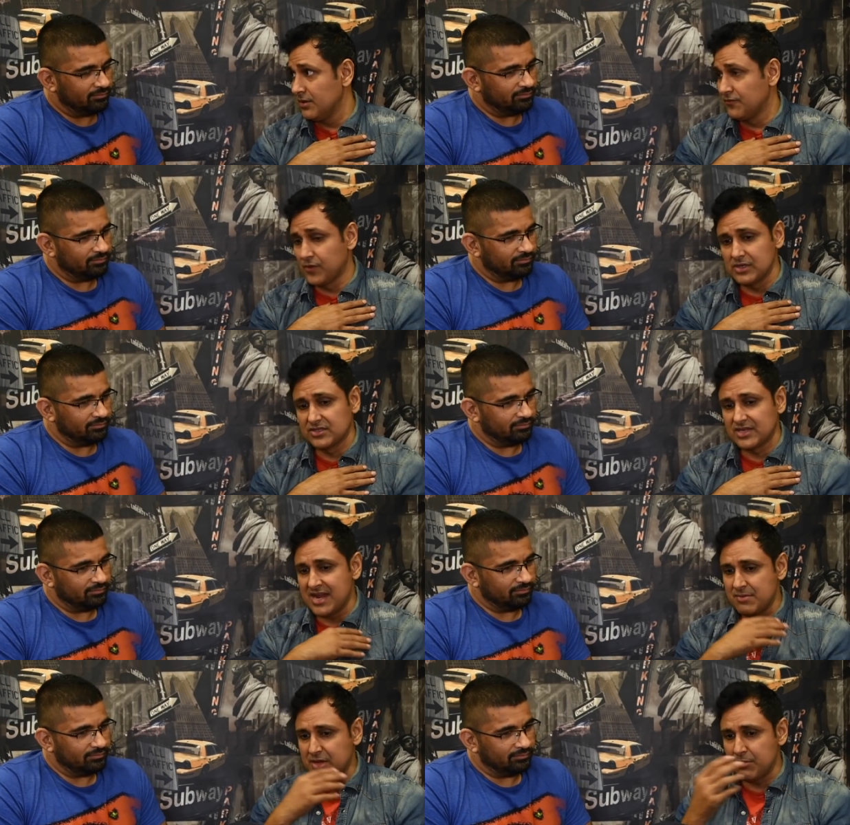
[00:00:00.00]
Speaker 1: for his
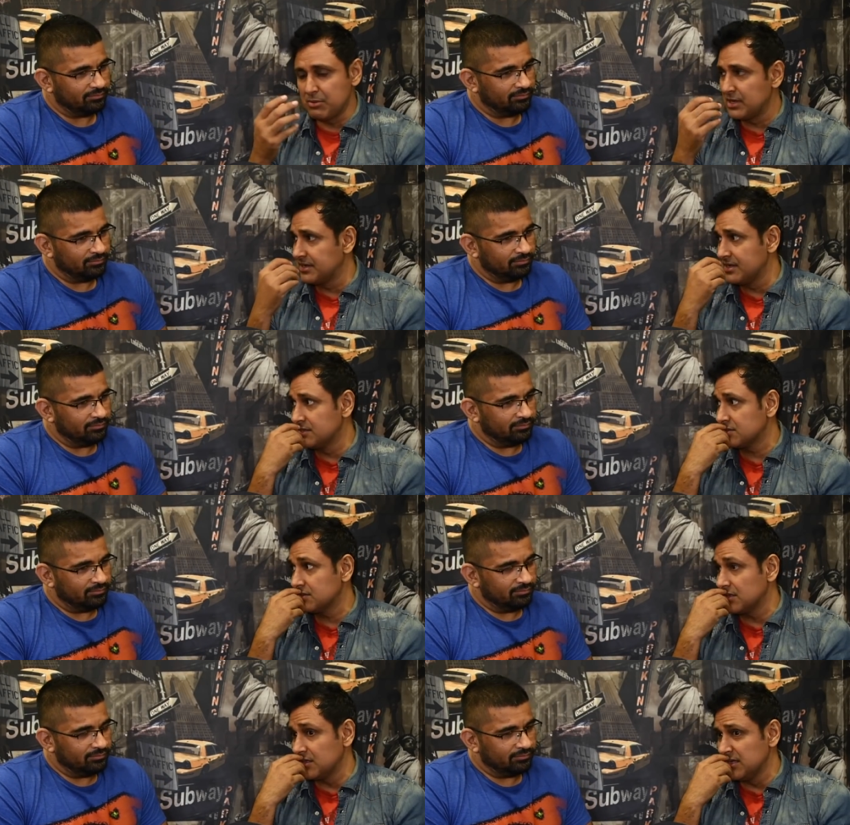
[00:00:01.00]
stand-up capabilities.
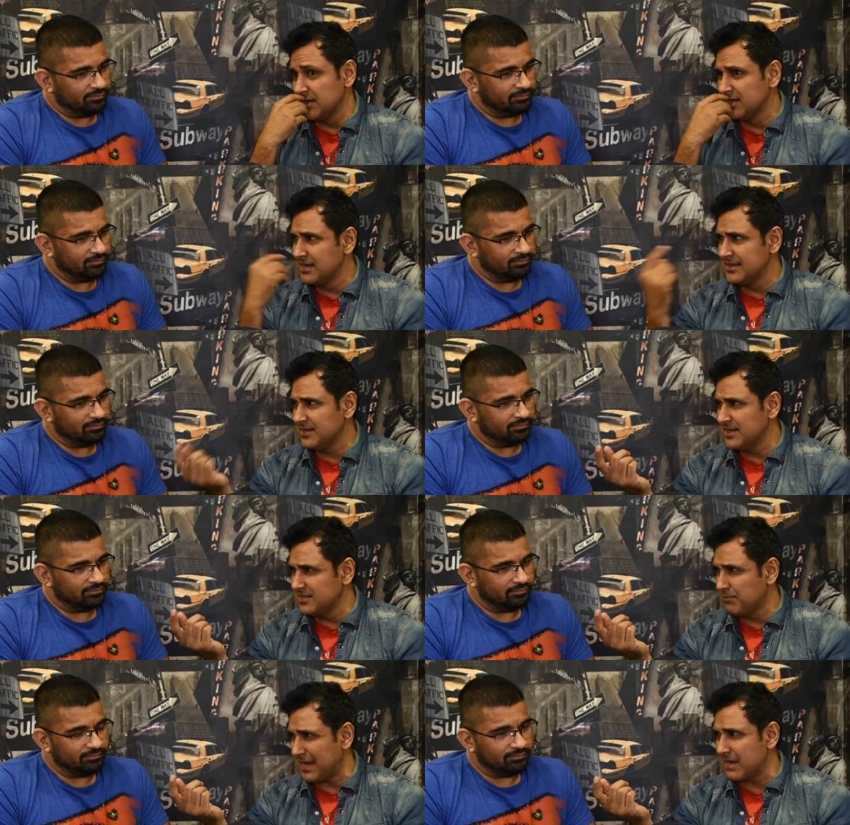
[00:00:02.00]
He, he is, he's
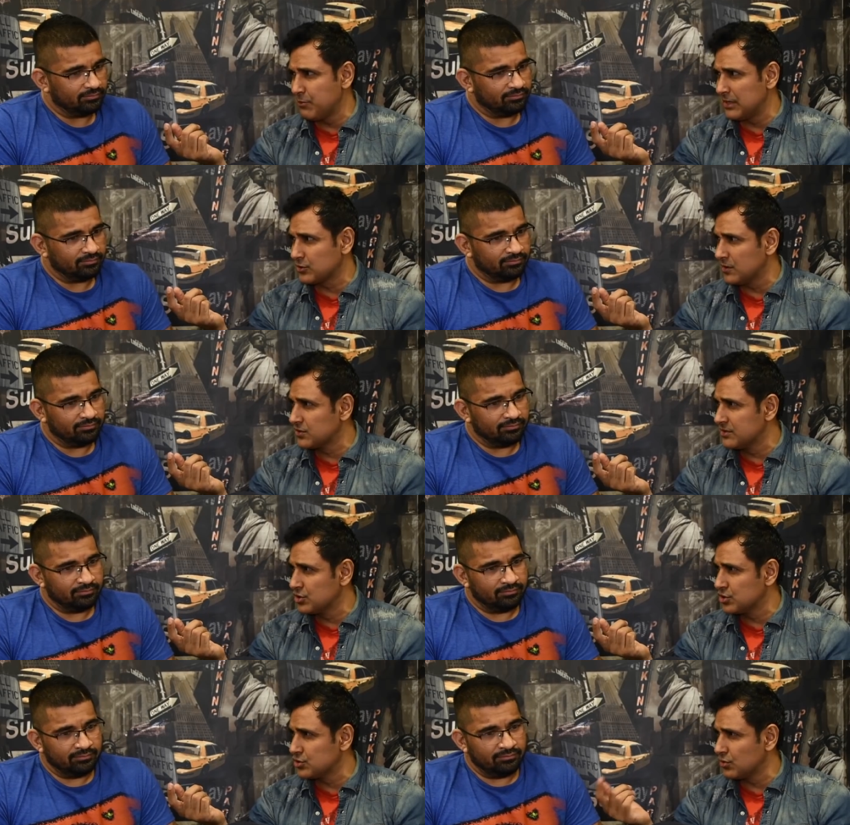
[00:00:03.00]
a black belt also in
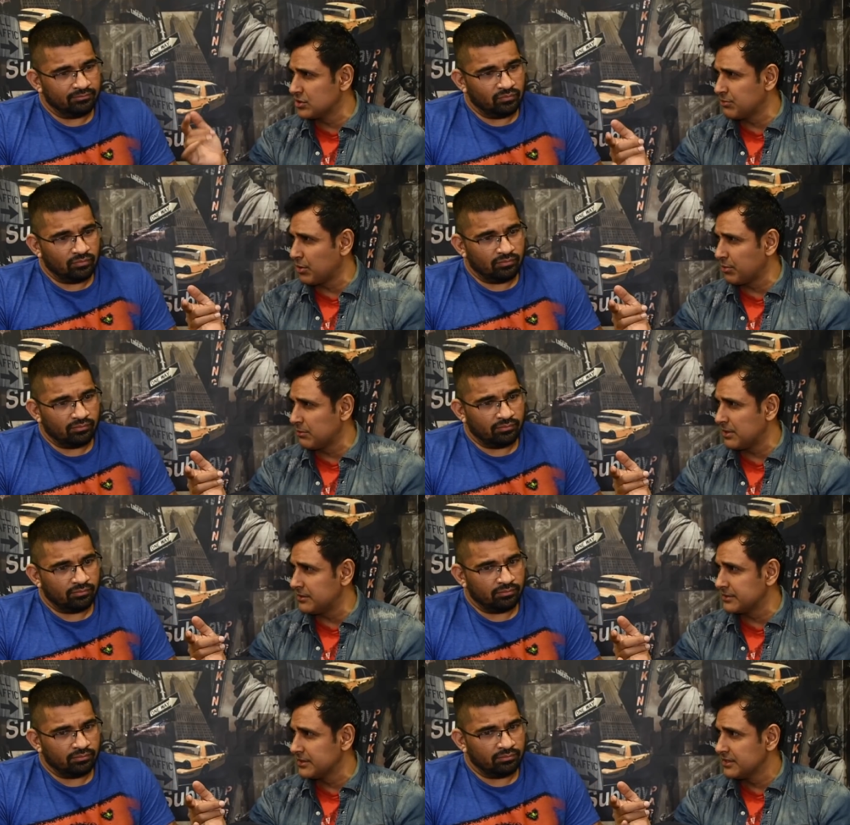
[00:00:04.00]
jiu-jitsu or is a purple
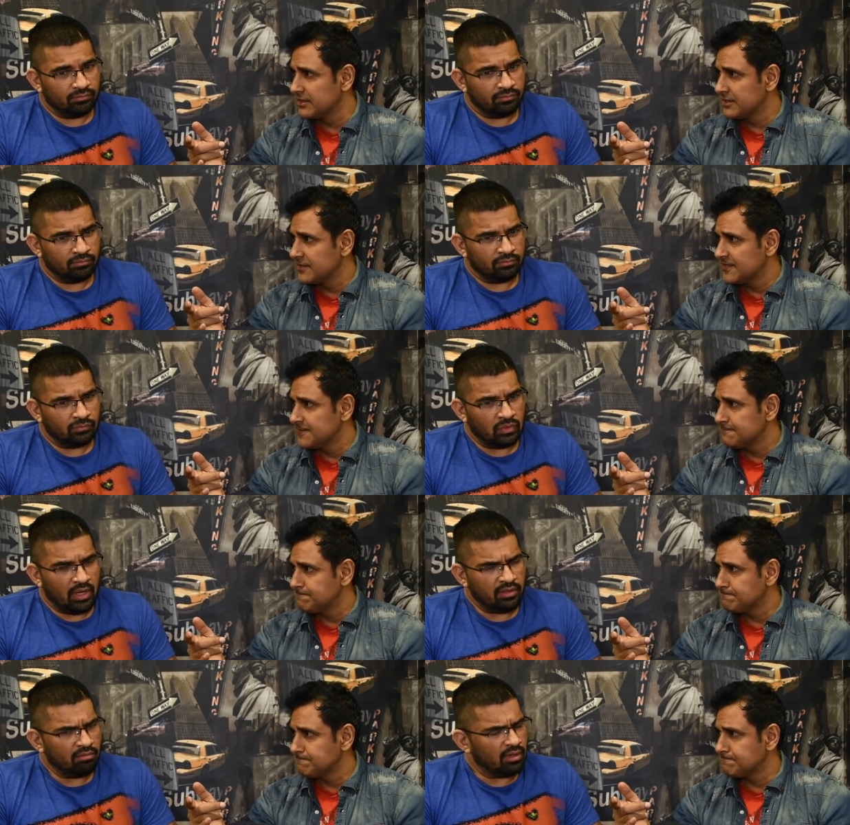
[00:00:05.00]
belt?
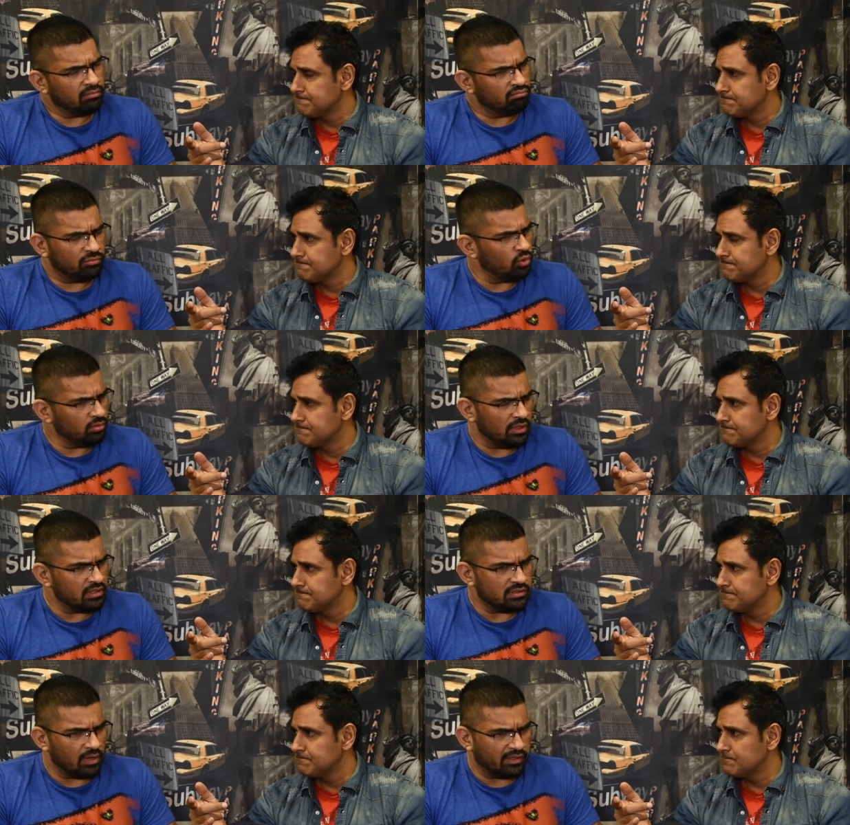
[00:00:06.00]
Speaker 2: I, I don't think
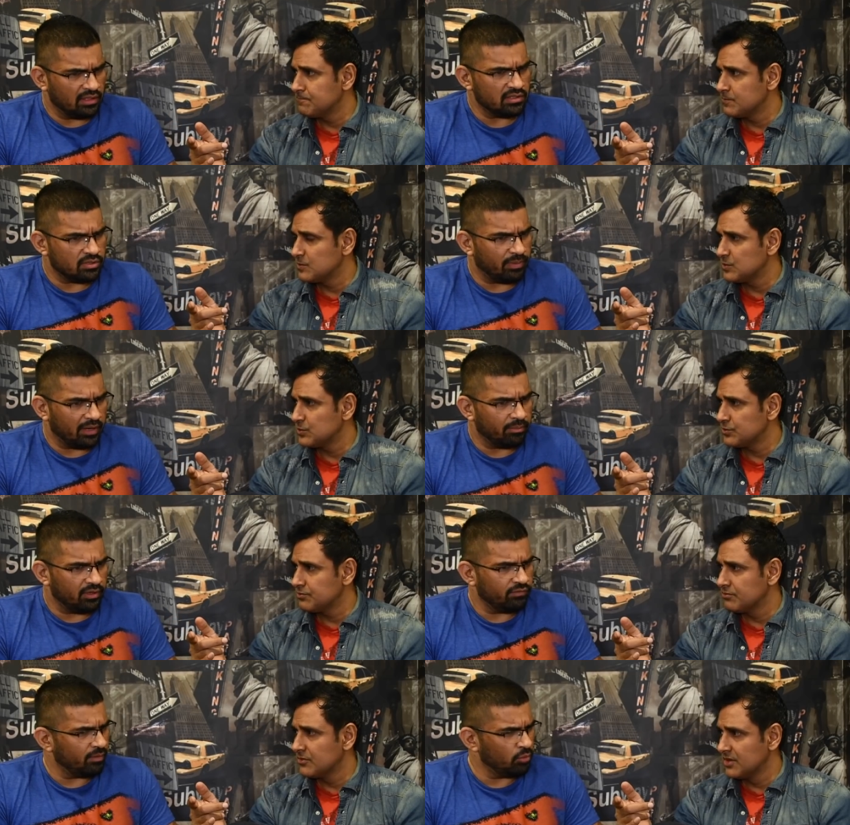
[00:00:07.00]
he's. I think he's a black belt
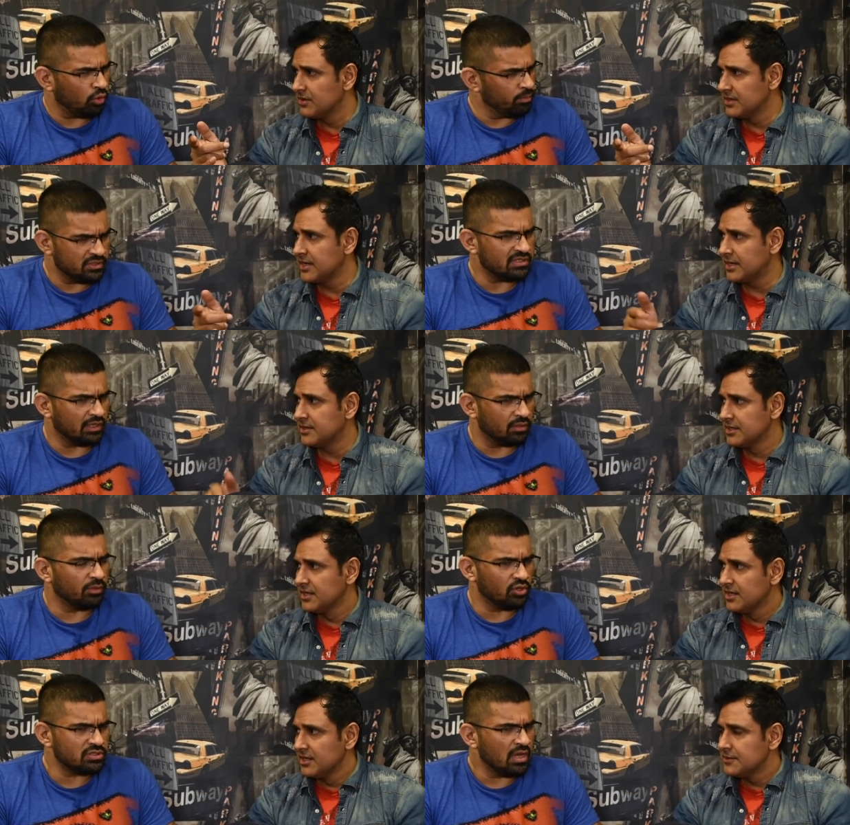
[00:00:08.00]
if I'm not yeah. mistaken.
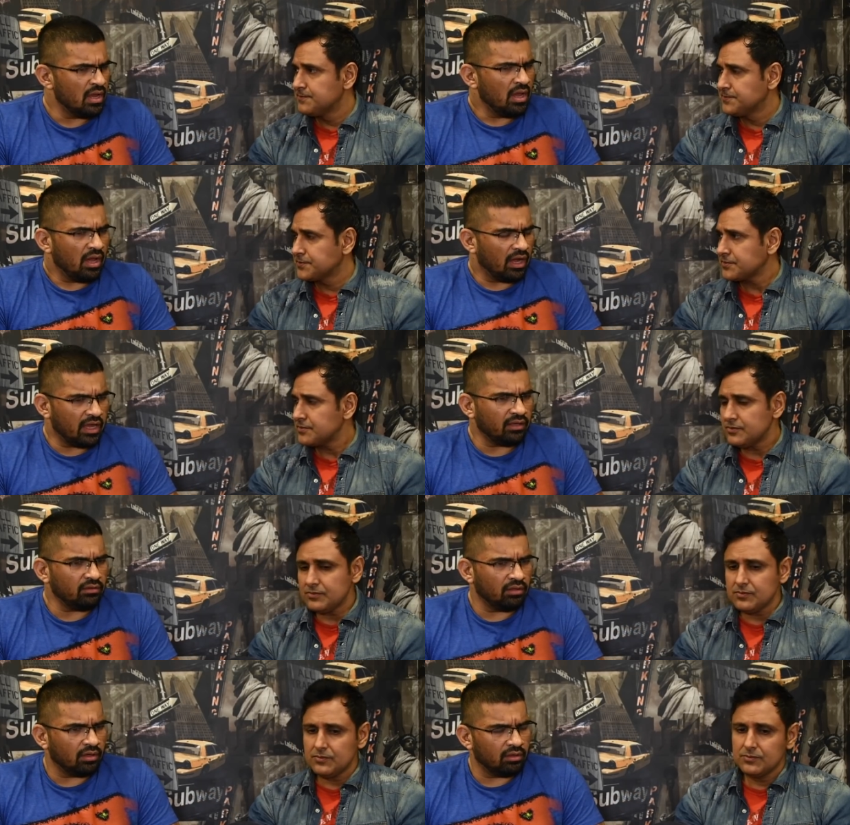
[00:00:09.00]
Because
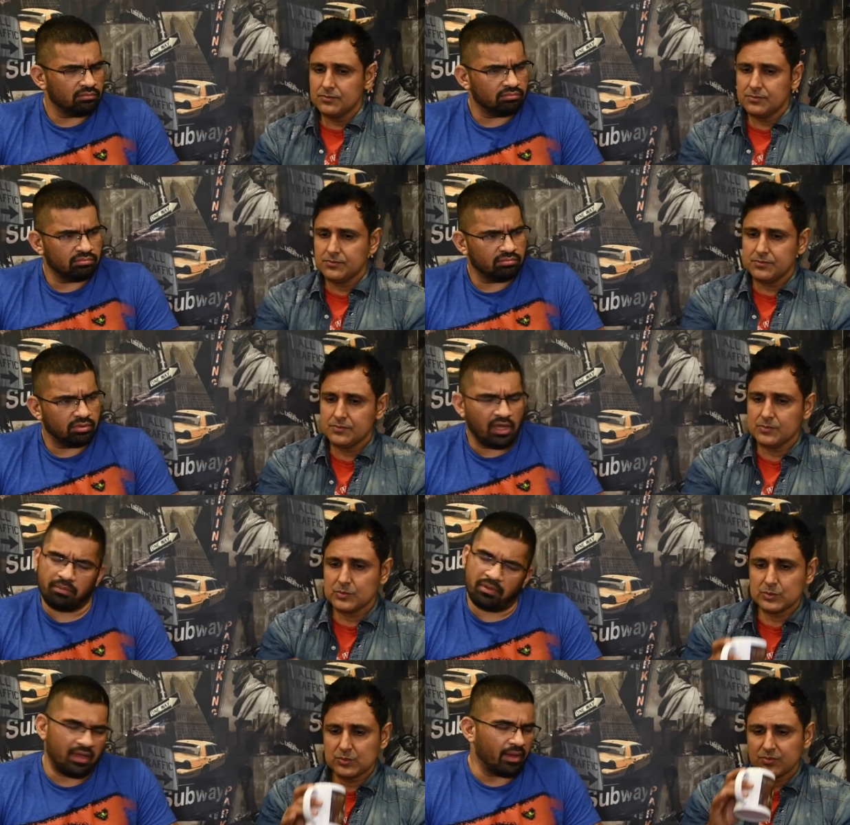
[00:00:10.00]
again, yeah,
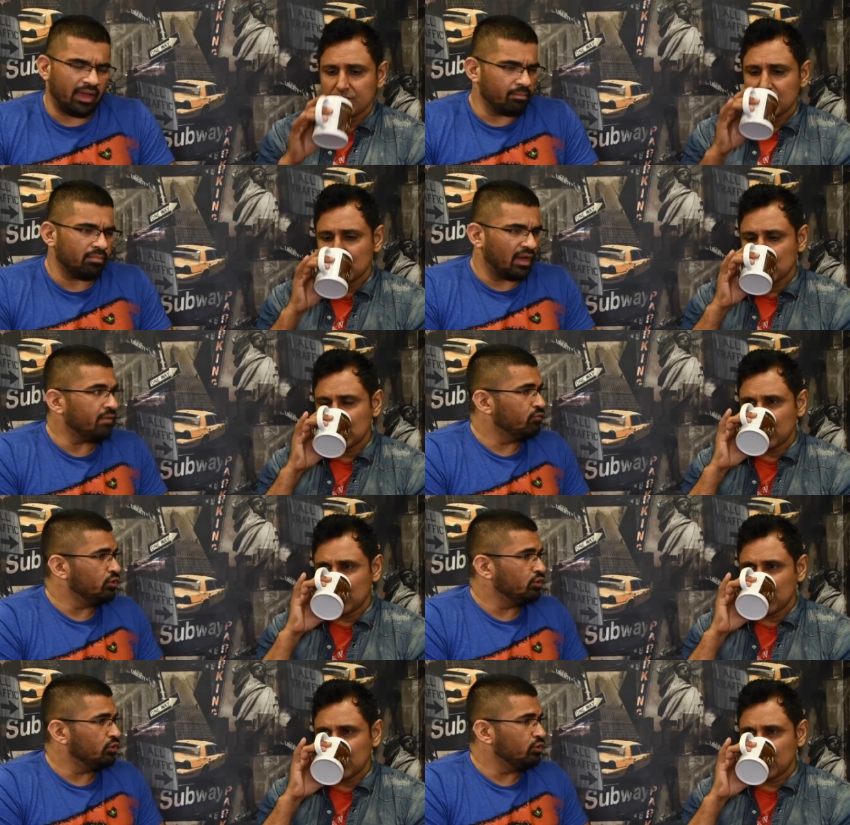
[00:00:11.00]
I, am I'm, I'm